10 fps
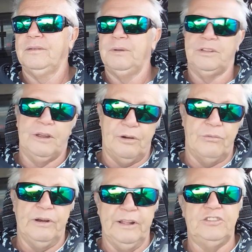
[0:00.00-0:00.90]
but there
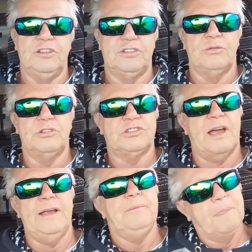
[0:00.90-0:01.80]
are religions that will
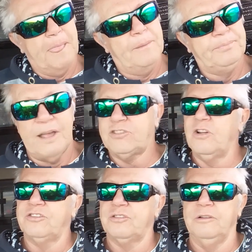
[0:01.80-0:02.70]
say, that's
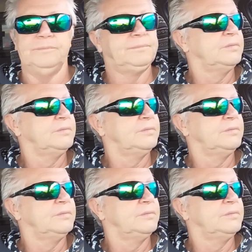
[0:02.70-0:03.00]
not true.